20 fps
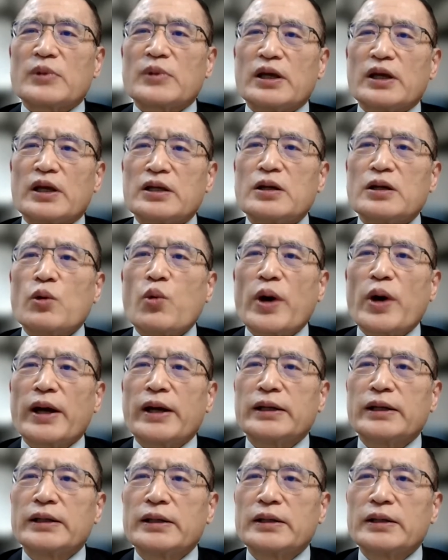In a
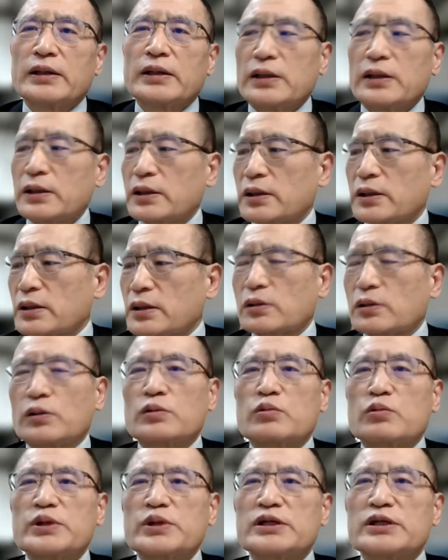way,
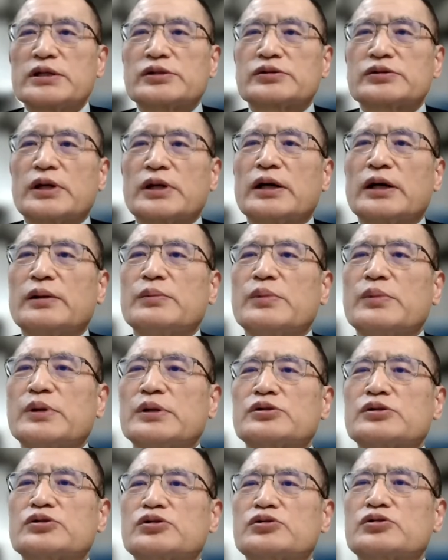Korea's uh,
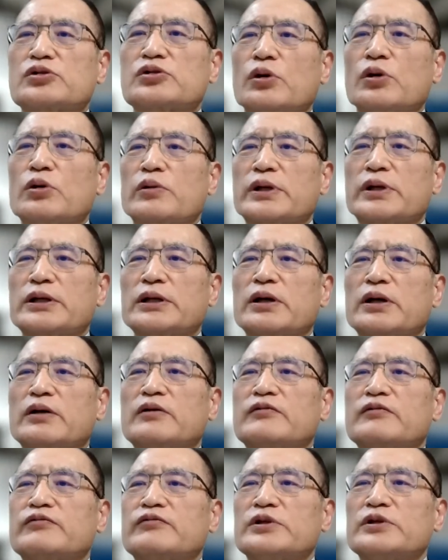story
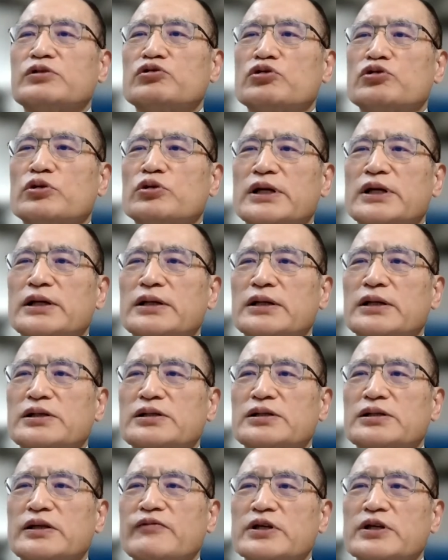of enduring
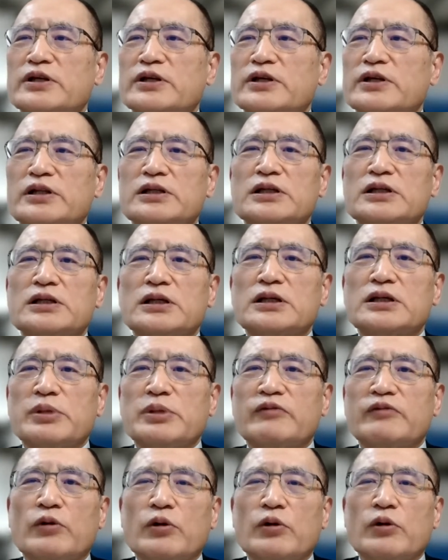severity
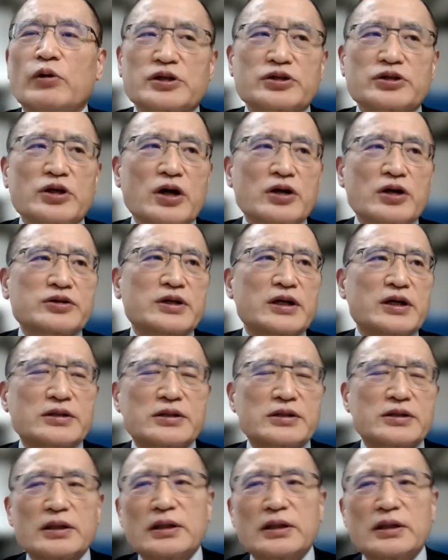before a success